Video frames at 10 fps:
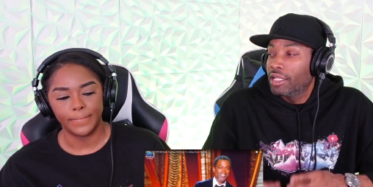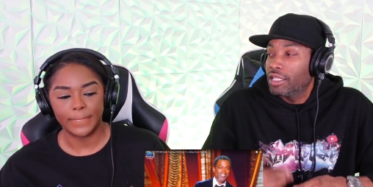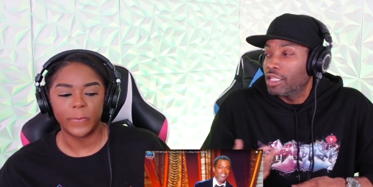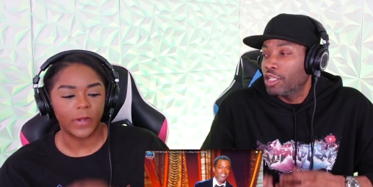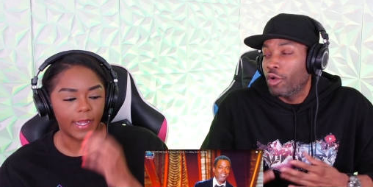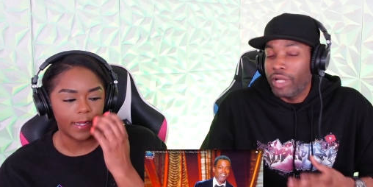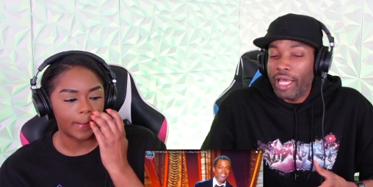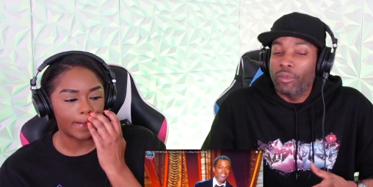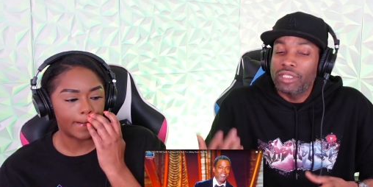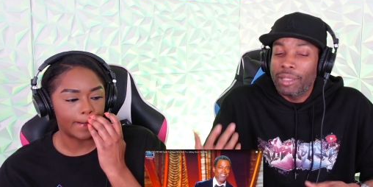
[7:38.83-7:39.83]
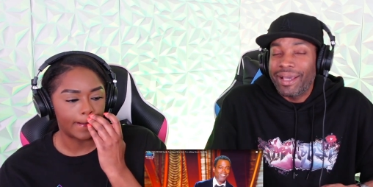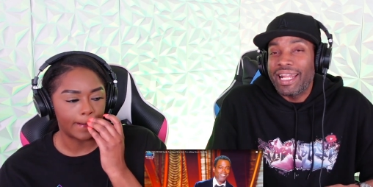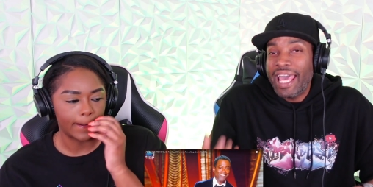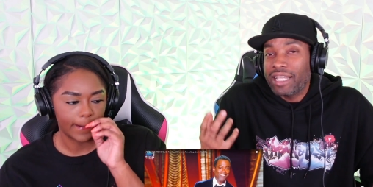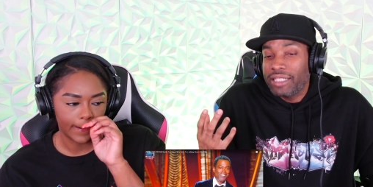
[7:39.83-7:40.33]
Speaker 1: touch right. on that with somebody
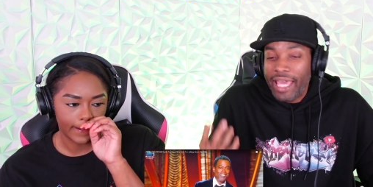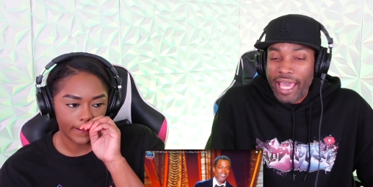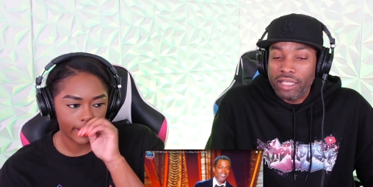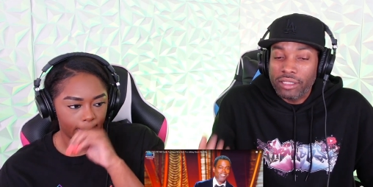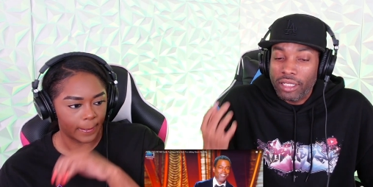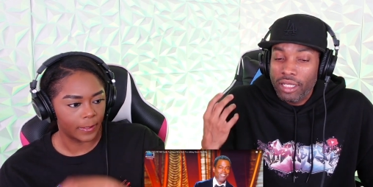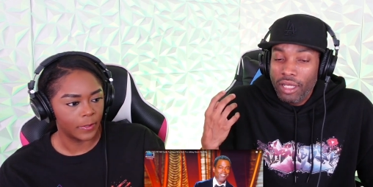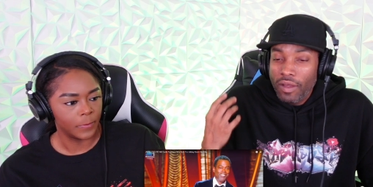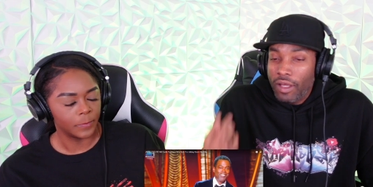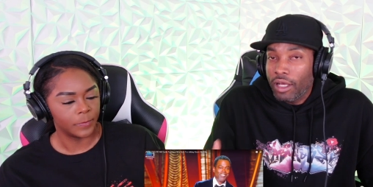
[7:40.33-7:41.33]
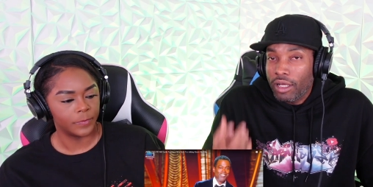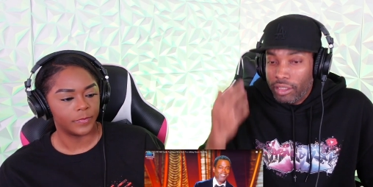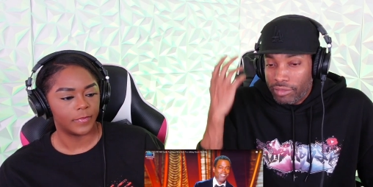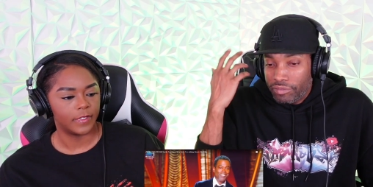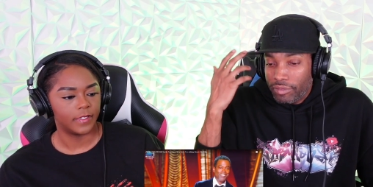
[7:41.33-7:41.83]
that actually has a, a
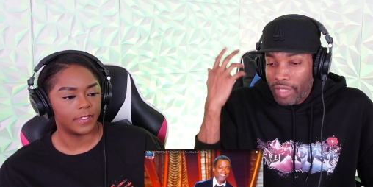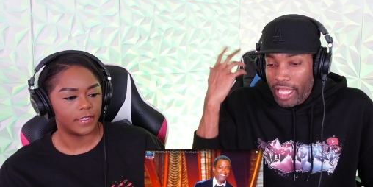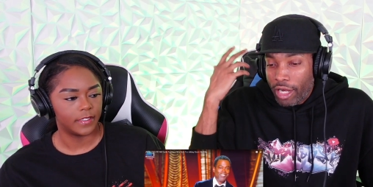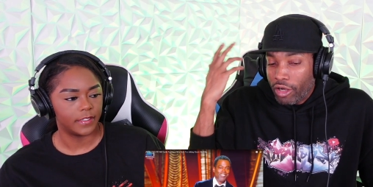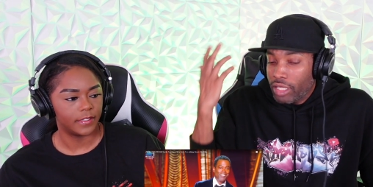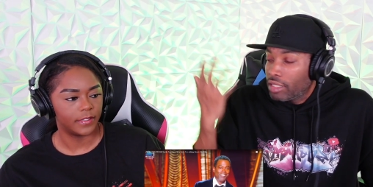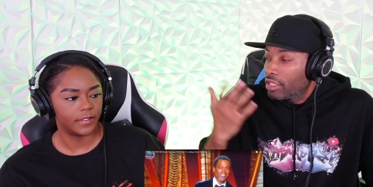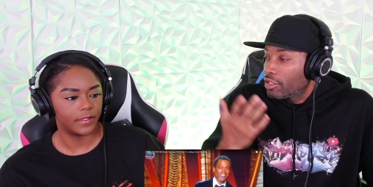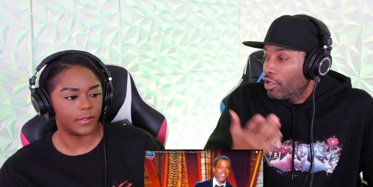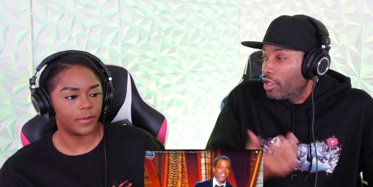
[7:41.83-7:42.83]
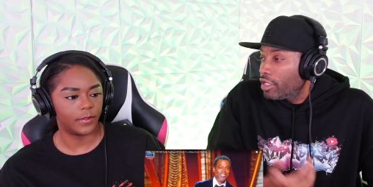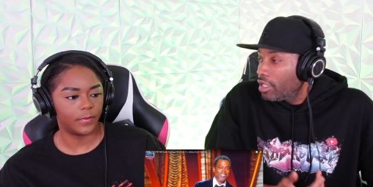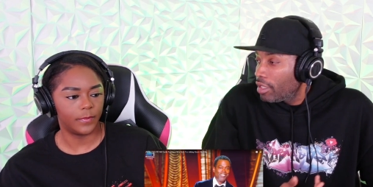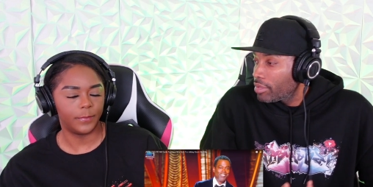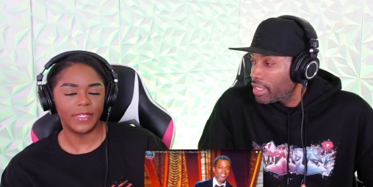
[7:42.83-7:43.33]
hair conditioner. You know
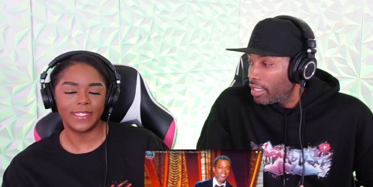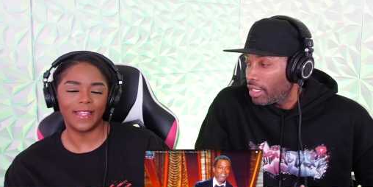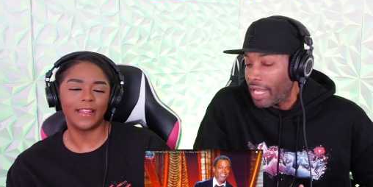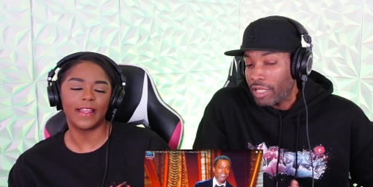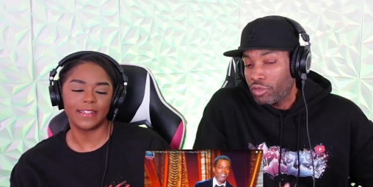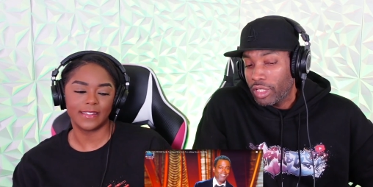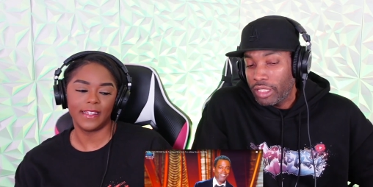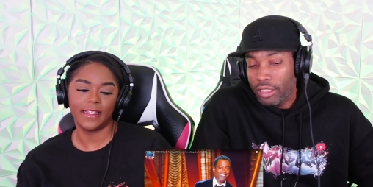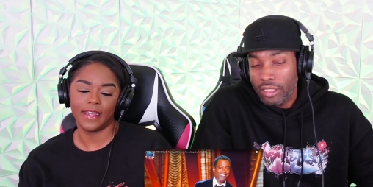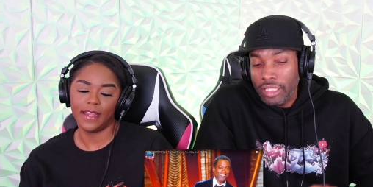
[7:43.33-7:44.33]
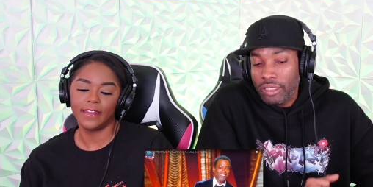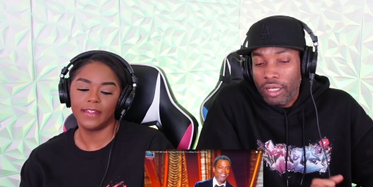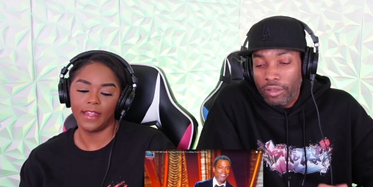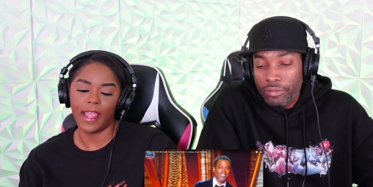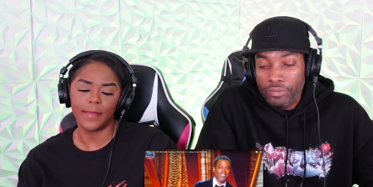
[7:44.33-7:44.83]
what I'm saying? That, like I said, That's
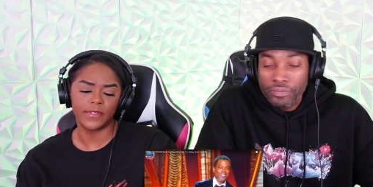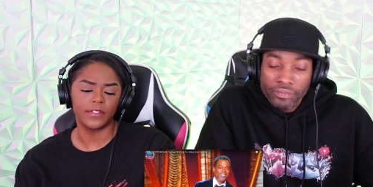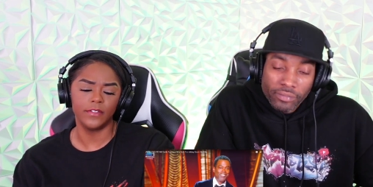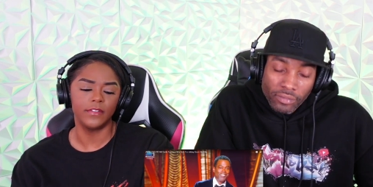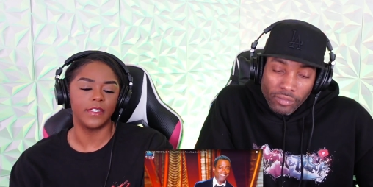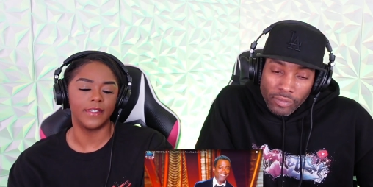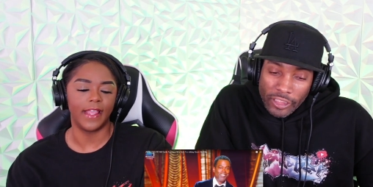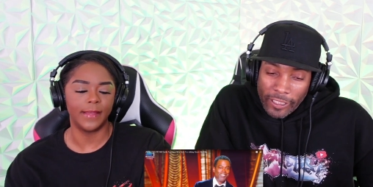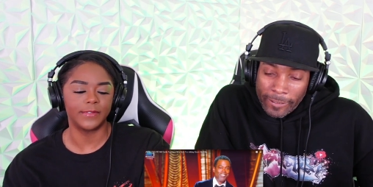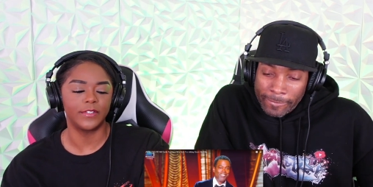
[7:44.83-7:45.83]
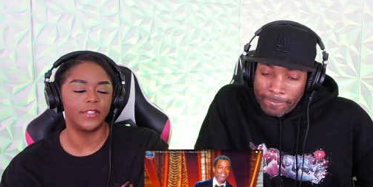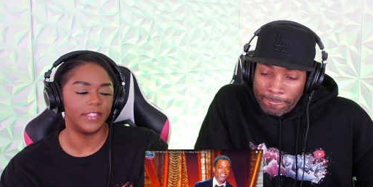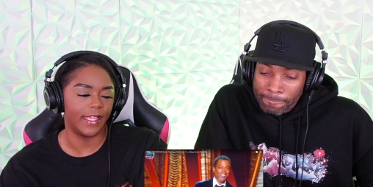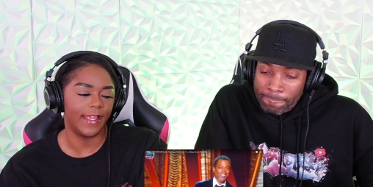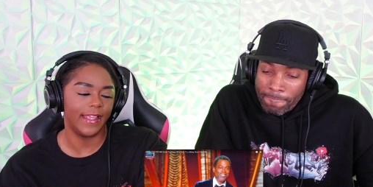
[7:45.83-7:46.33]
all.
Speaker 2: Absolutely, absolutely.
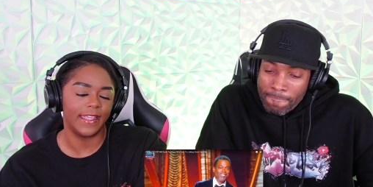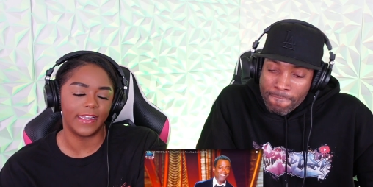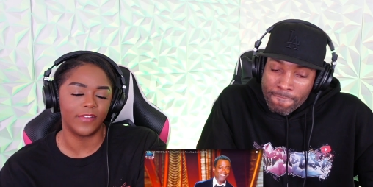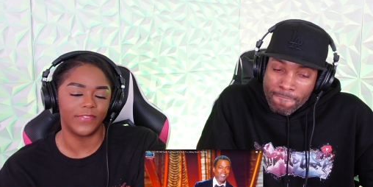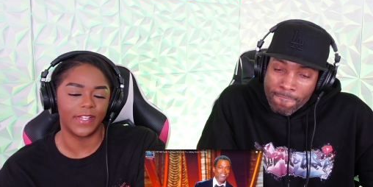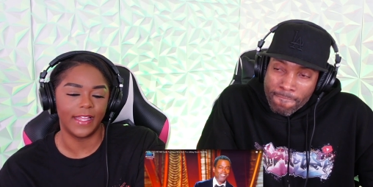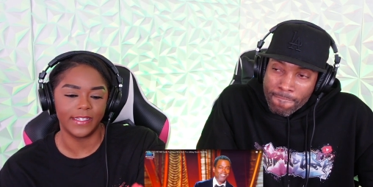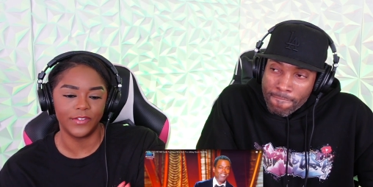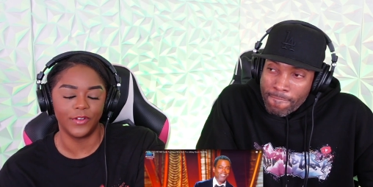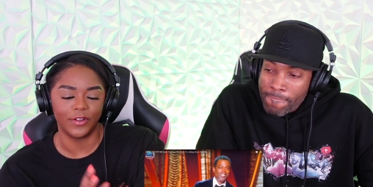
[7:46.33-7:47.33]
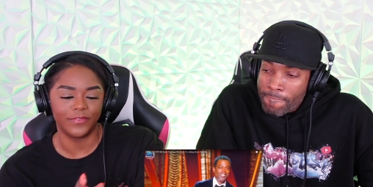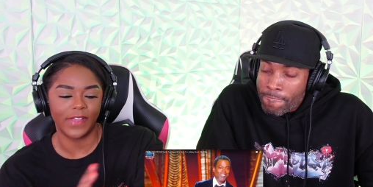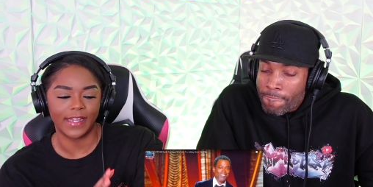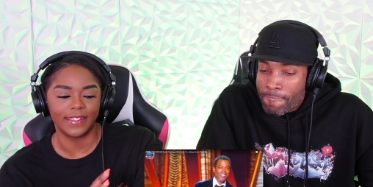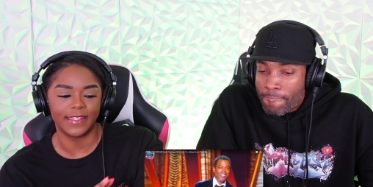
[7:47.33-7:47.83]
That and I feel like you know the
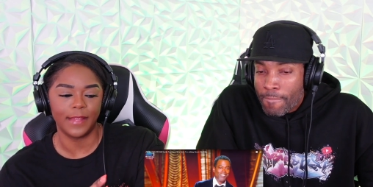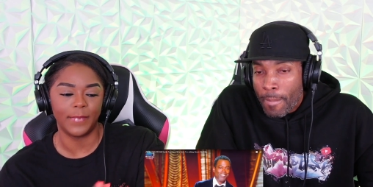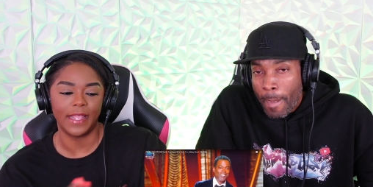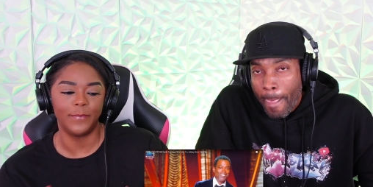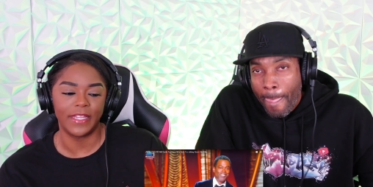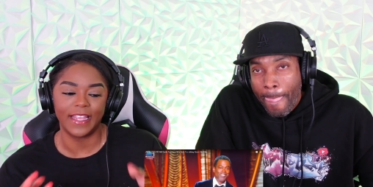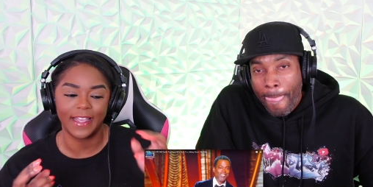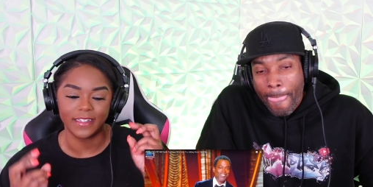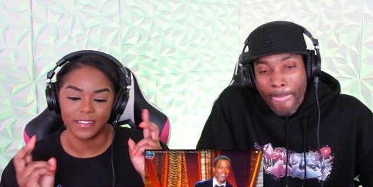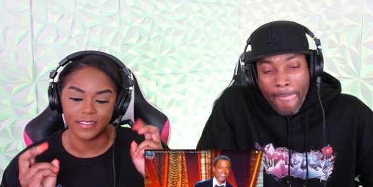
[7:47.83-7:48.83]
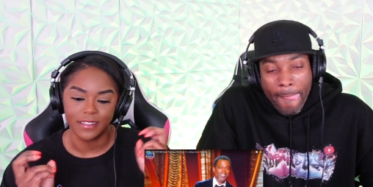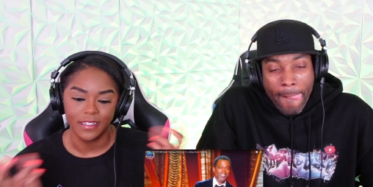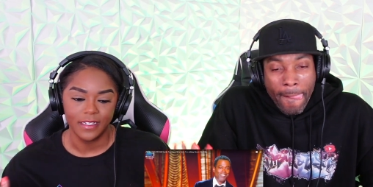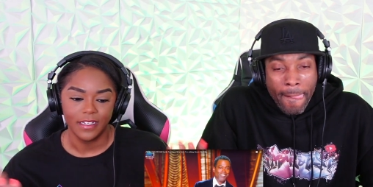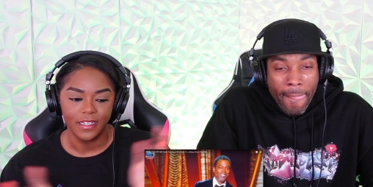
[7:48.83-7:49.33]
fact that they might be kind of
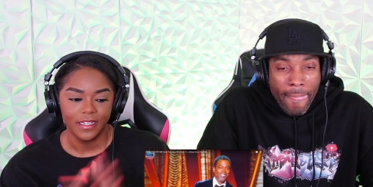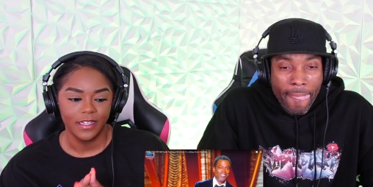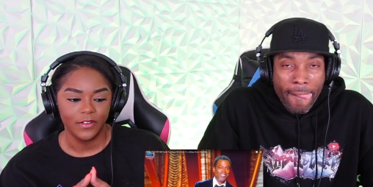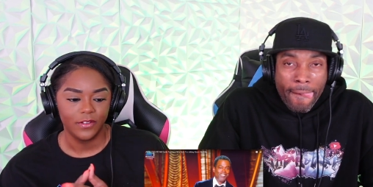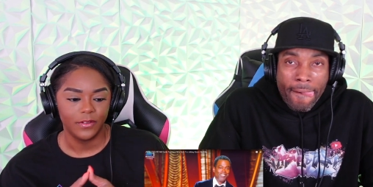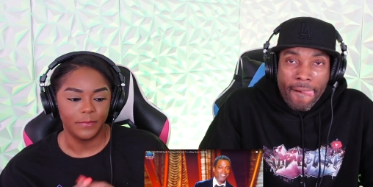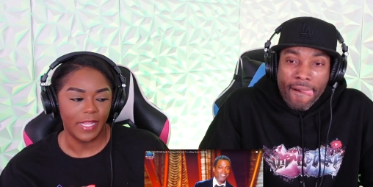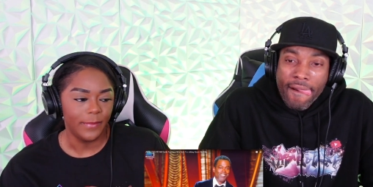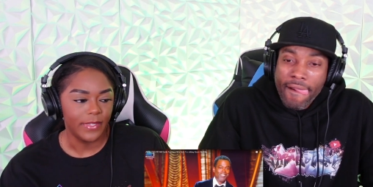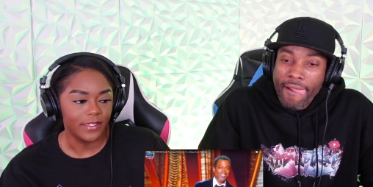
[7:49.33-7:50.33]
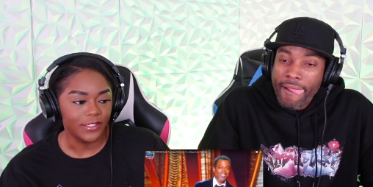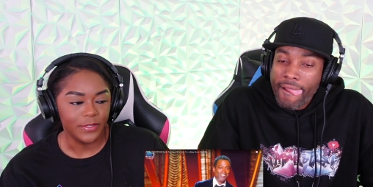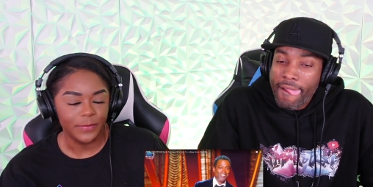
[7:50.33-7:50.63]
maybe a little